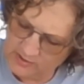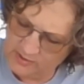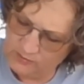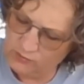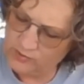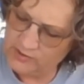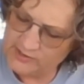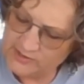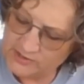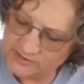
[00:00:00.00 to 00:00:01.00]
It
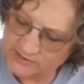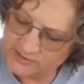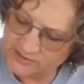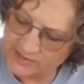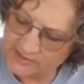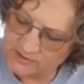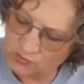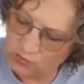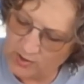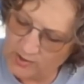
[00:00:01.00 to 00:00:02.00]
really just stays
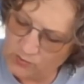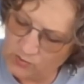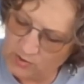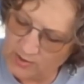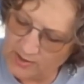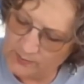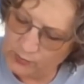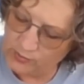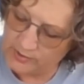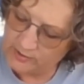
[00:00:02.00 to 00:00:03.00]
right where I
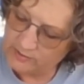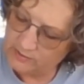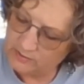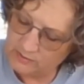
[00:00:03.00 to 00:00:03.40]
put it.